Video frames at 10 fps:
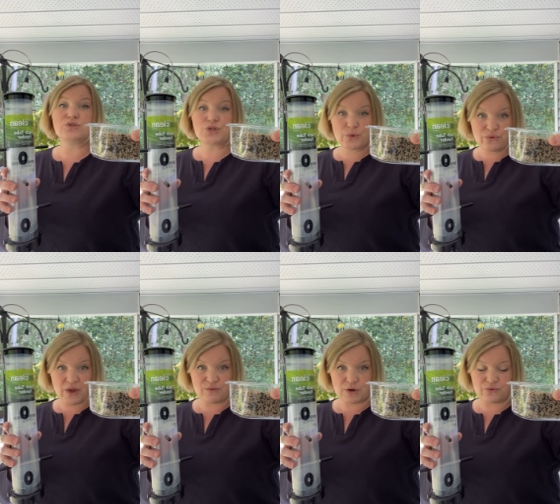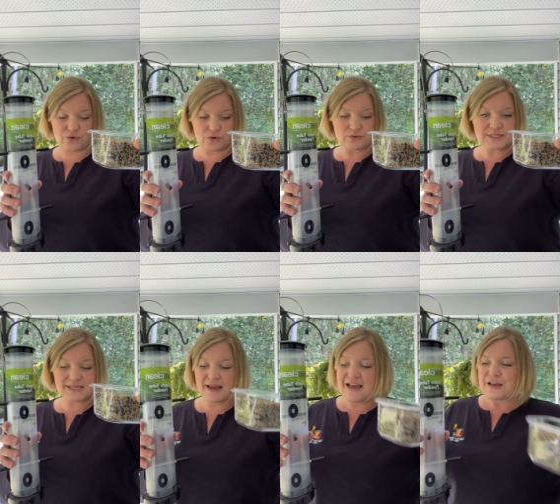two favorite foods,
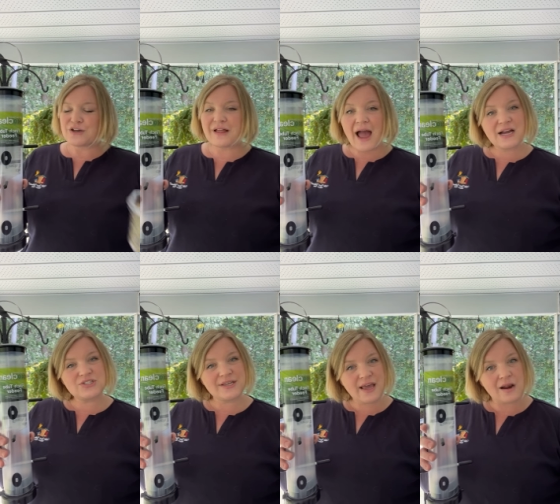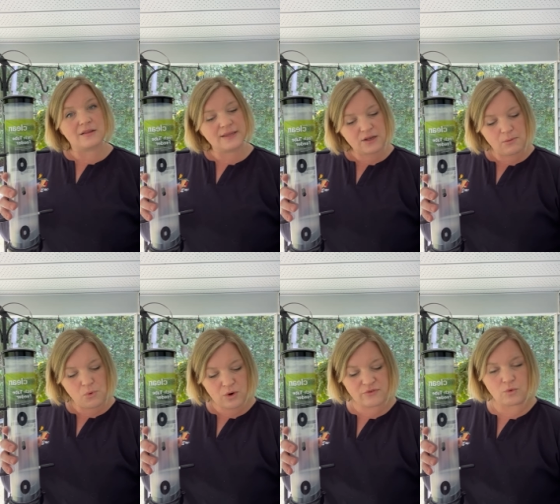you'll actually get a little
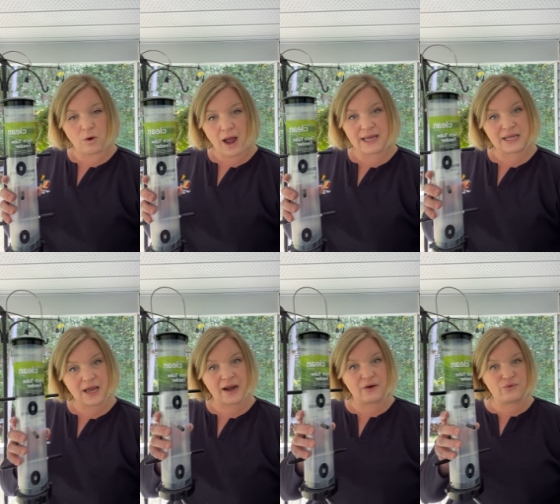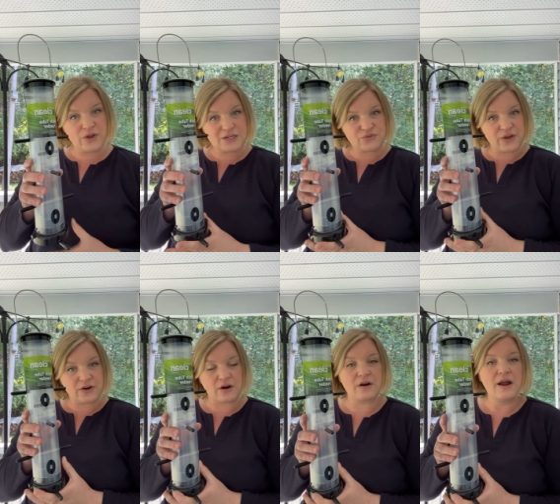more variety at a finch
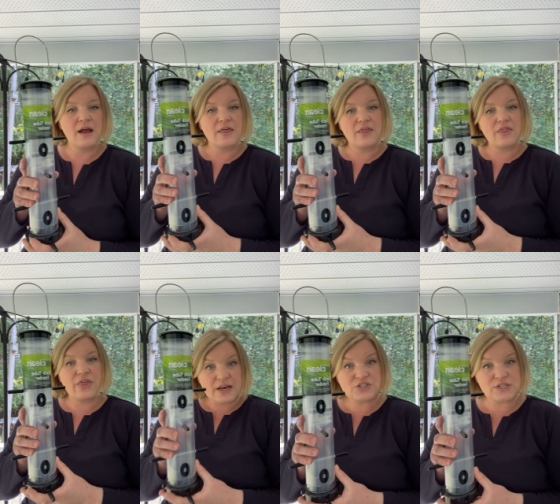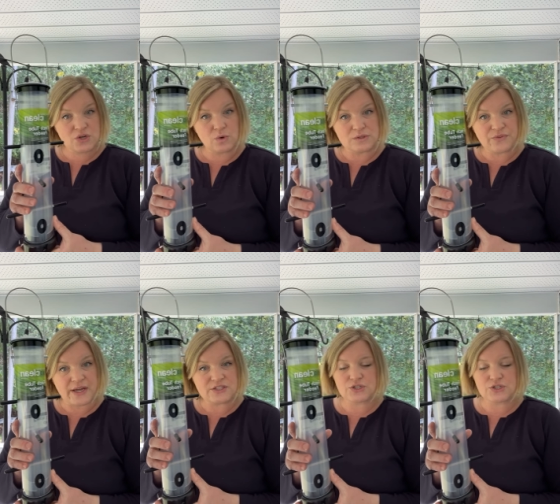feeder than just goldfinch.